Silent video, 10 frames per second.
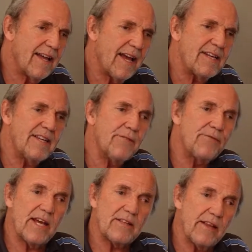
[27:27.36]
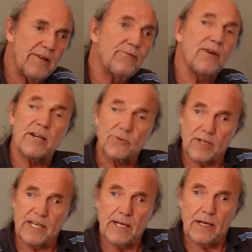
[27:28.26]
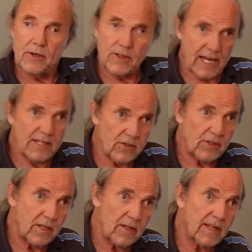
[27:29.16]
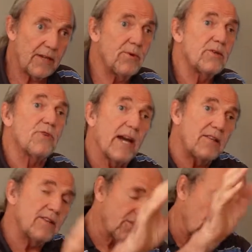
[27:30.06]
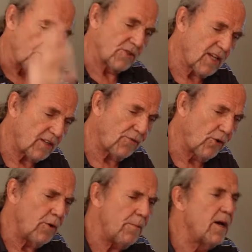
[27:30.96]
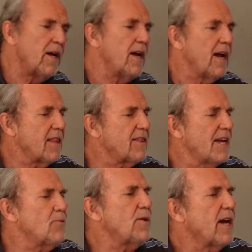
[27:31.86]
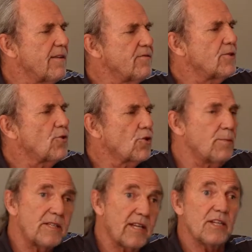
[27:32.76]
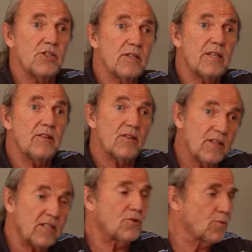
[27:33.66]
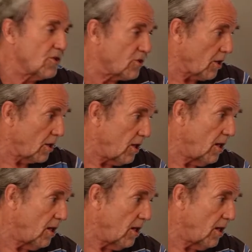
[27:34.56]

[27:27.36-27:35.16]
And if we agree on that, then we write this consent form, and then we have the documentation that this was done.